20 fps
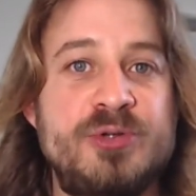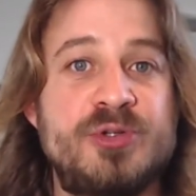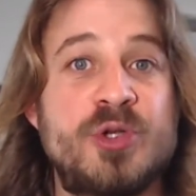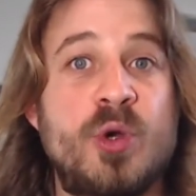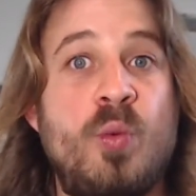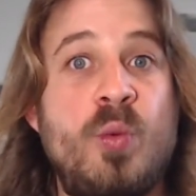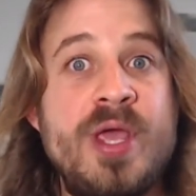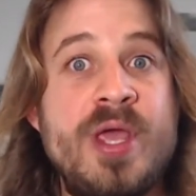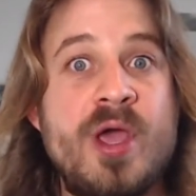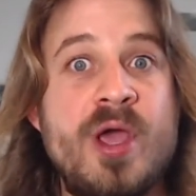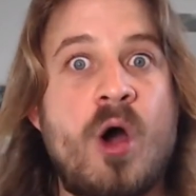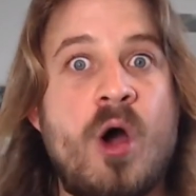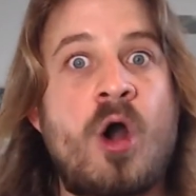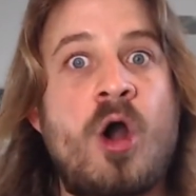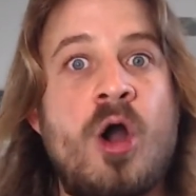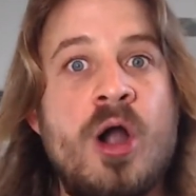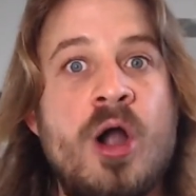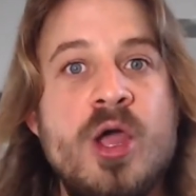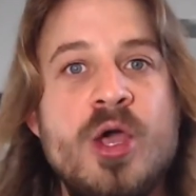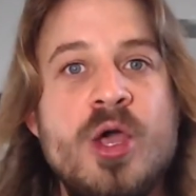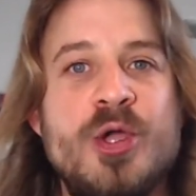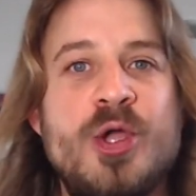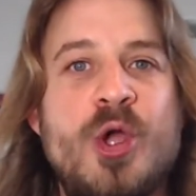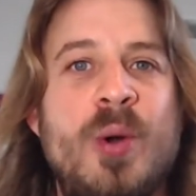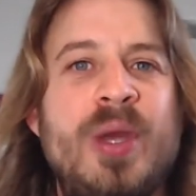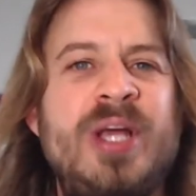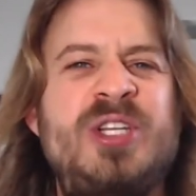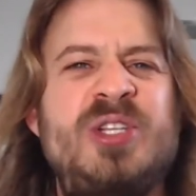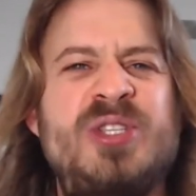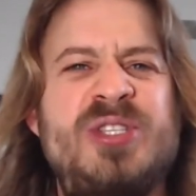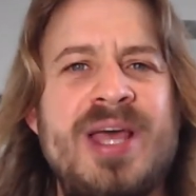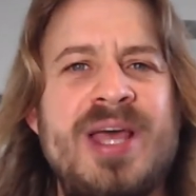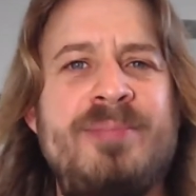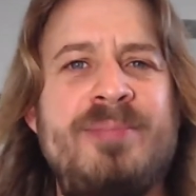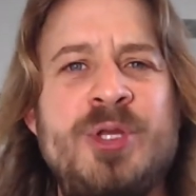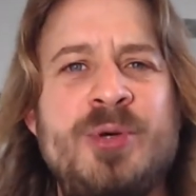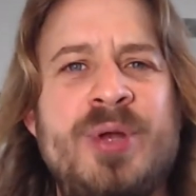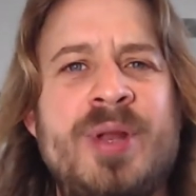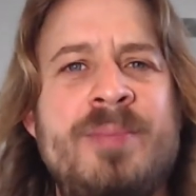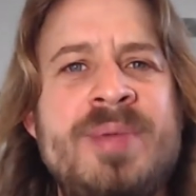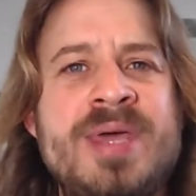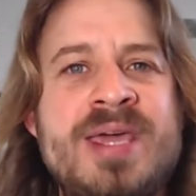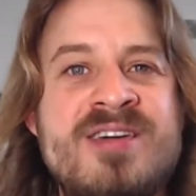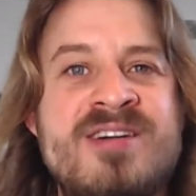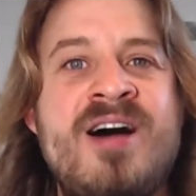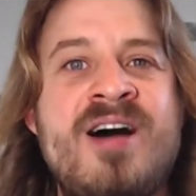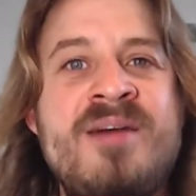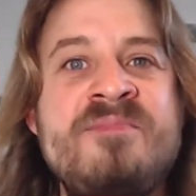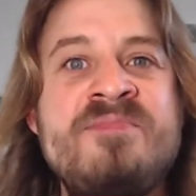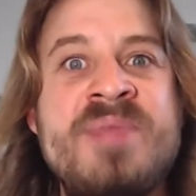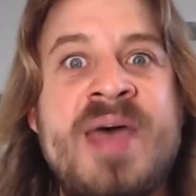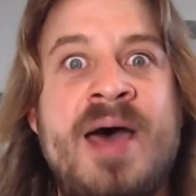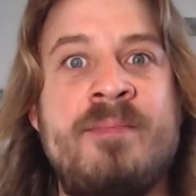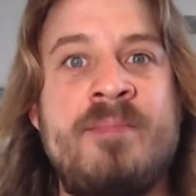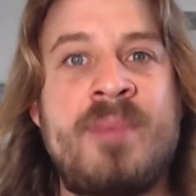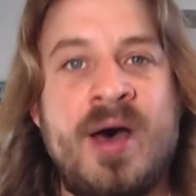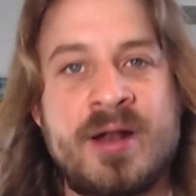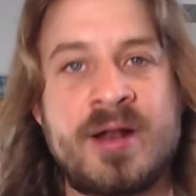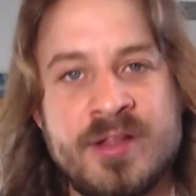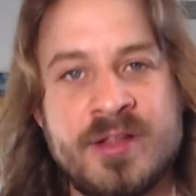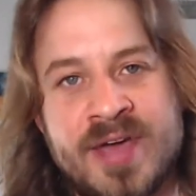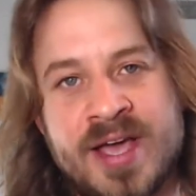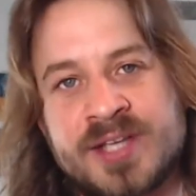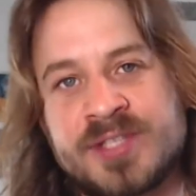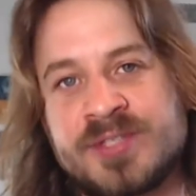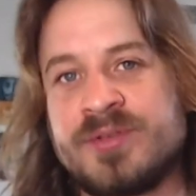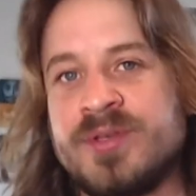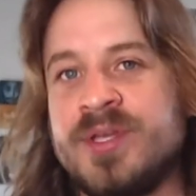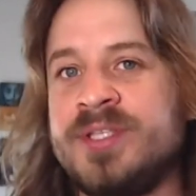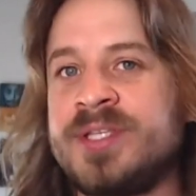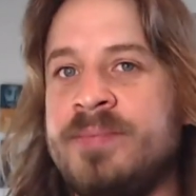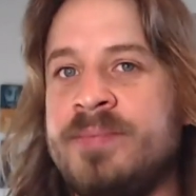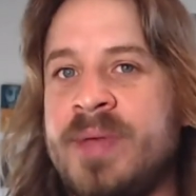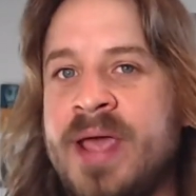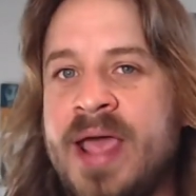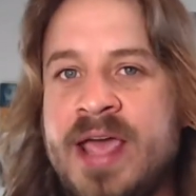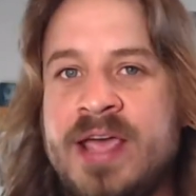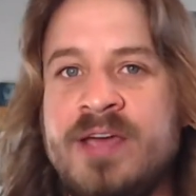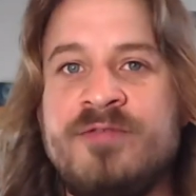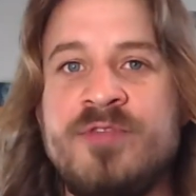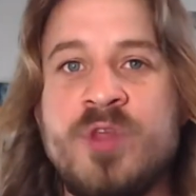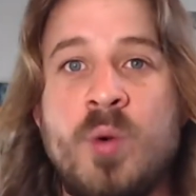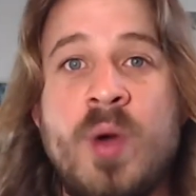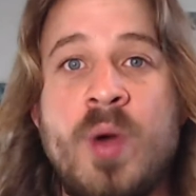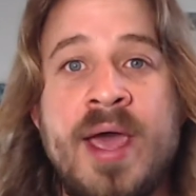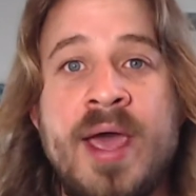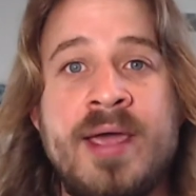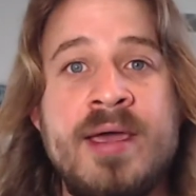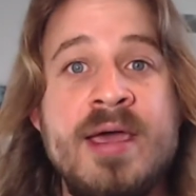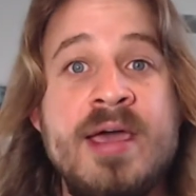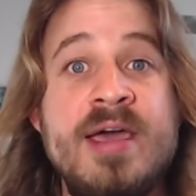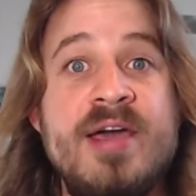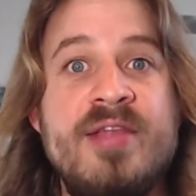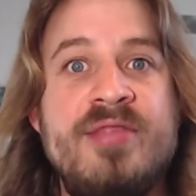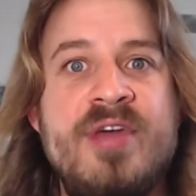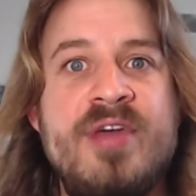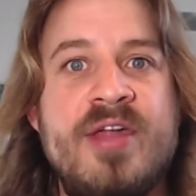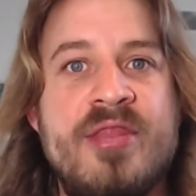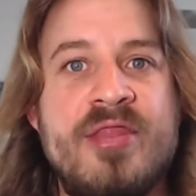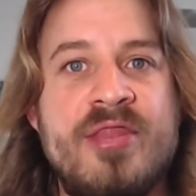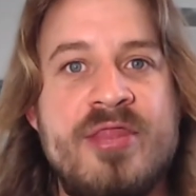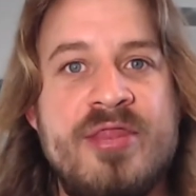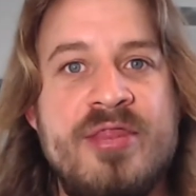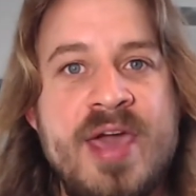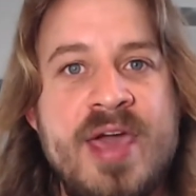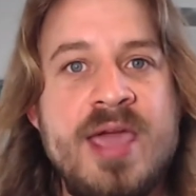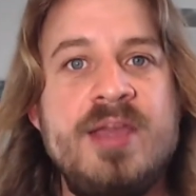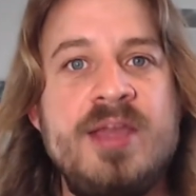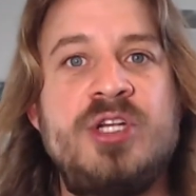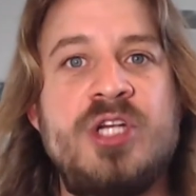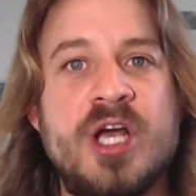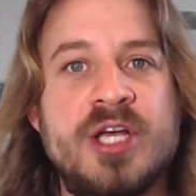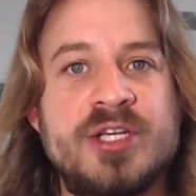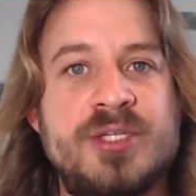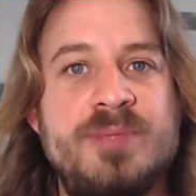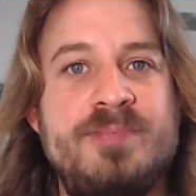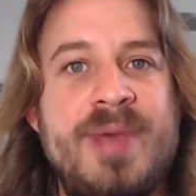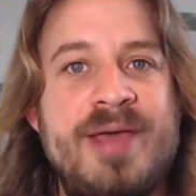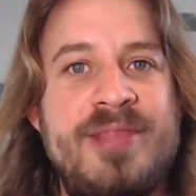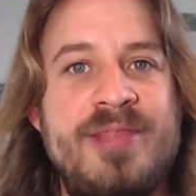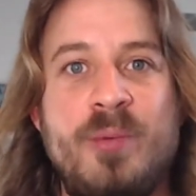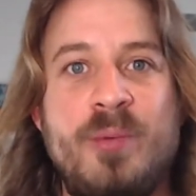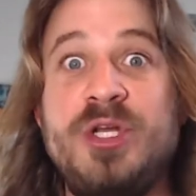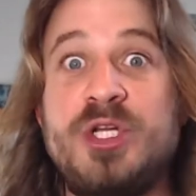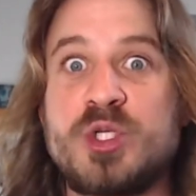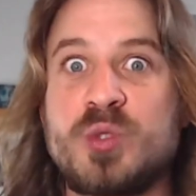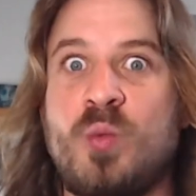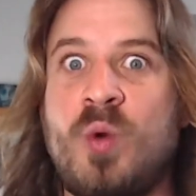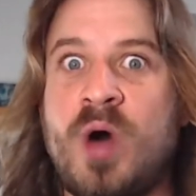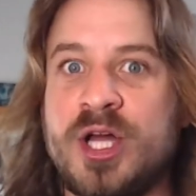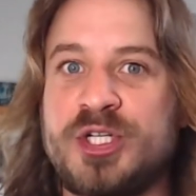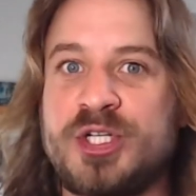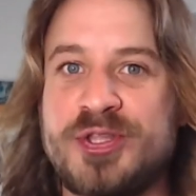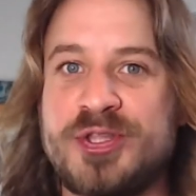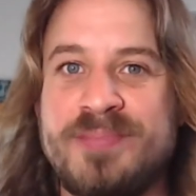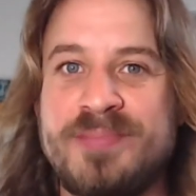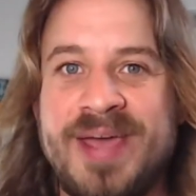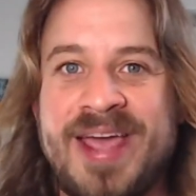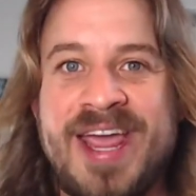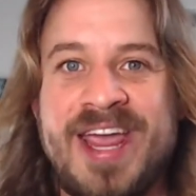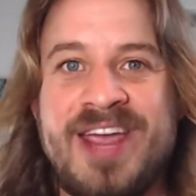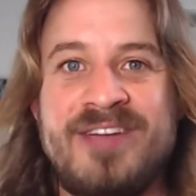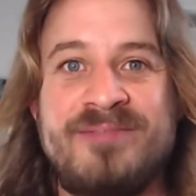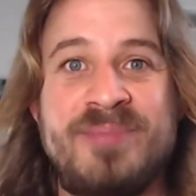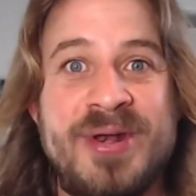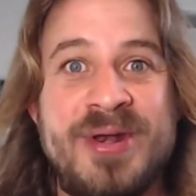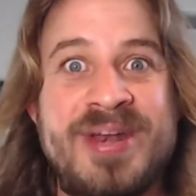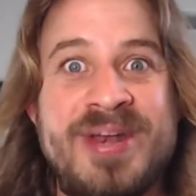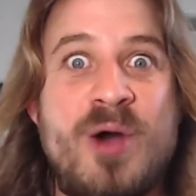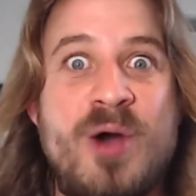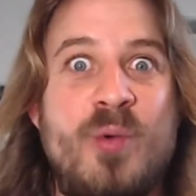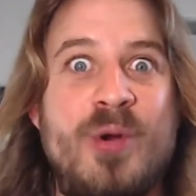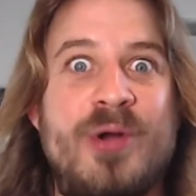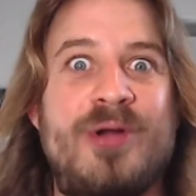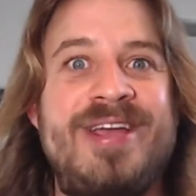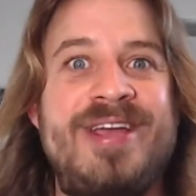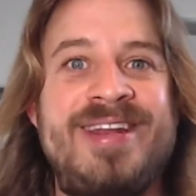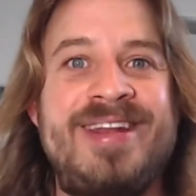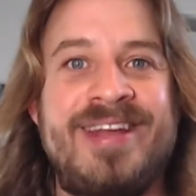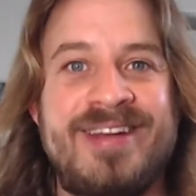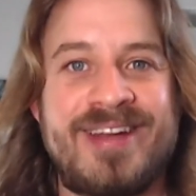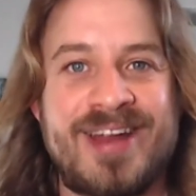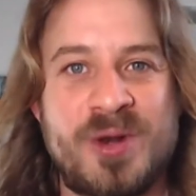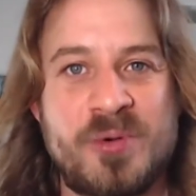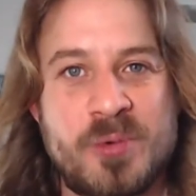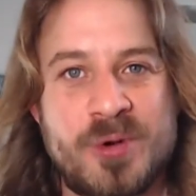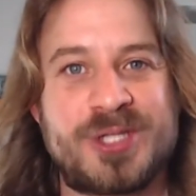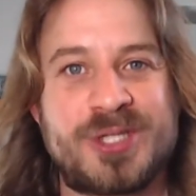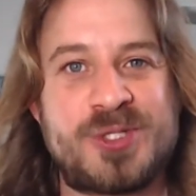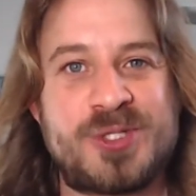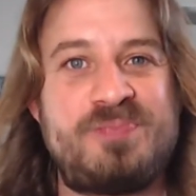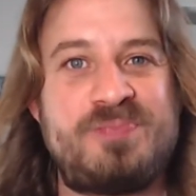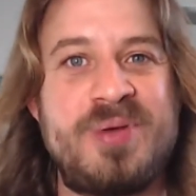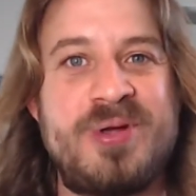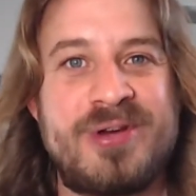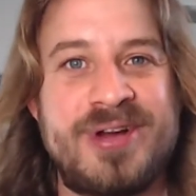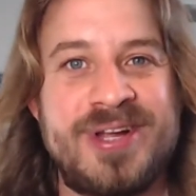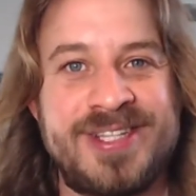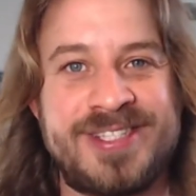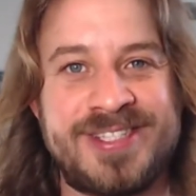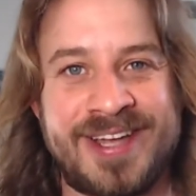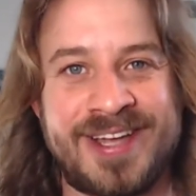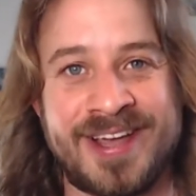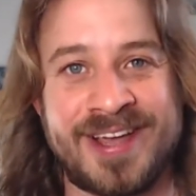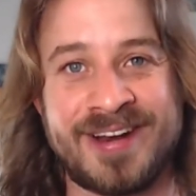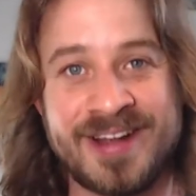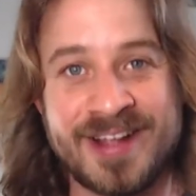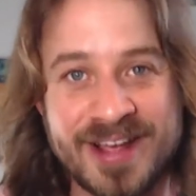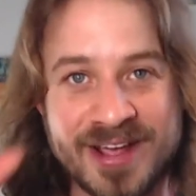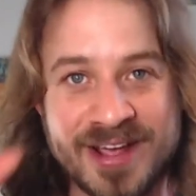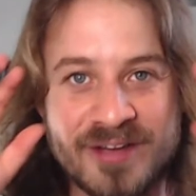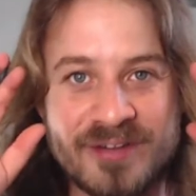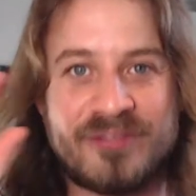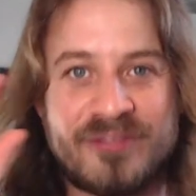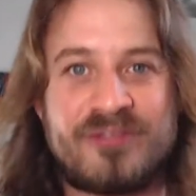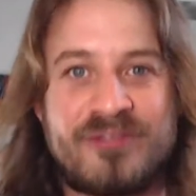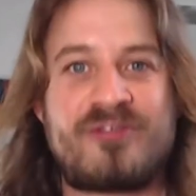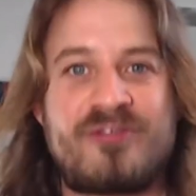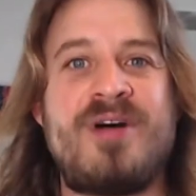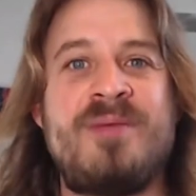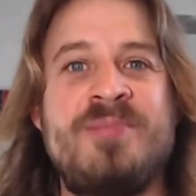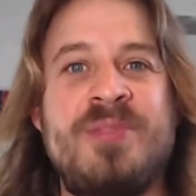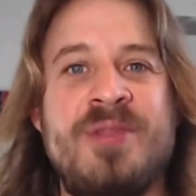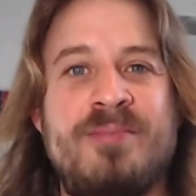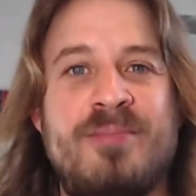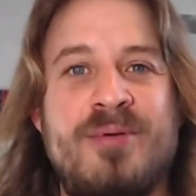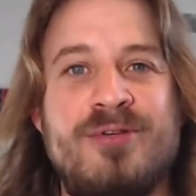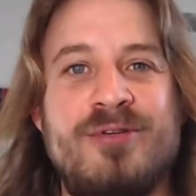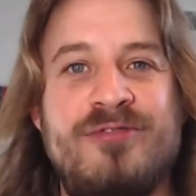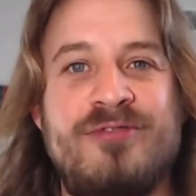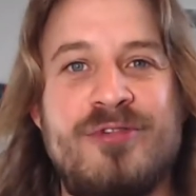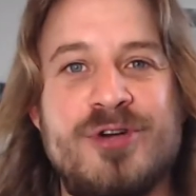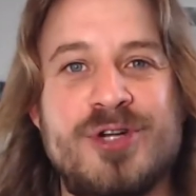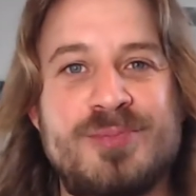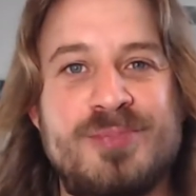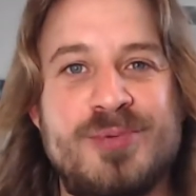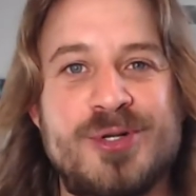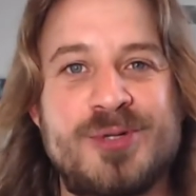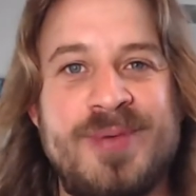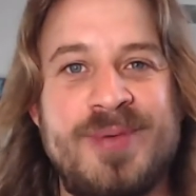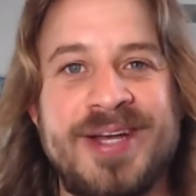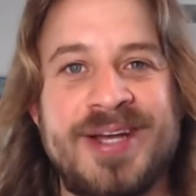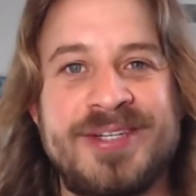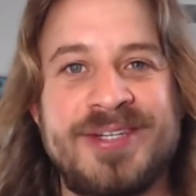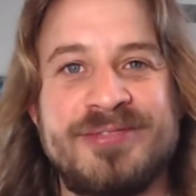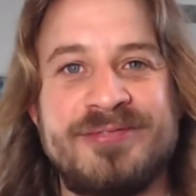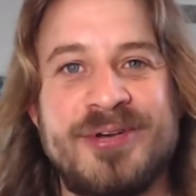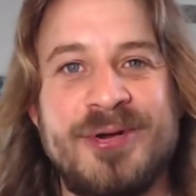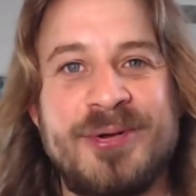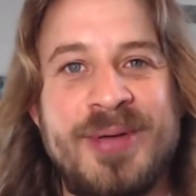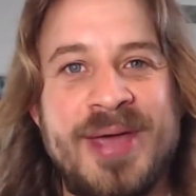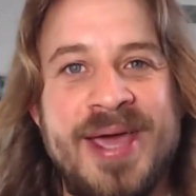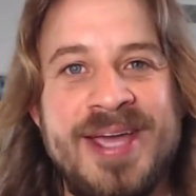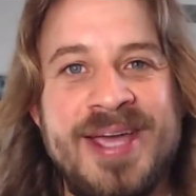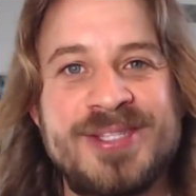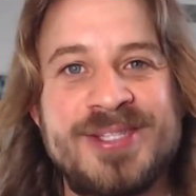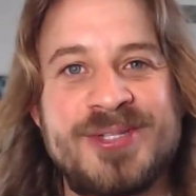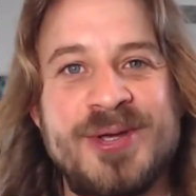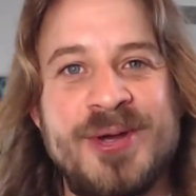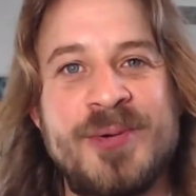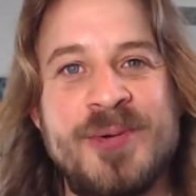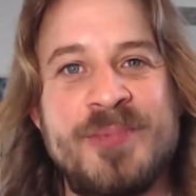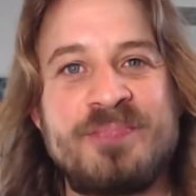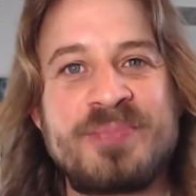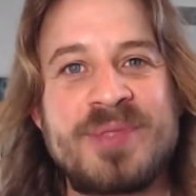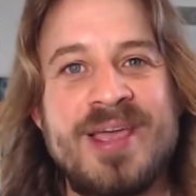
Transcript: So we are going to step into it and become that model of excellence and behave the way that that we just watched them behave, but now we're in it and we're experiencing it from the first perspective, okay? So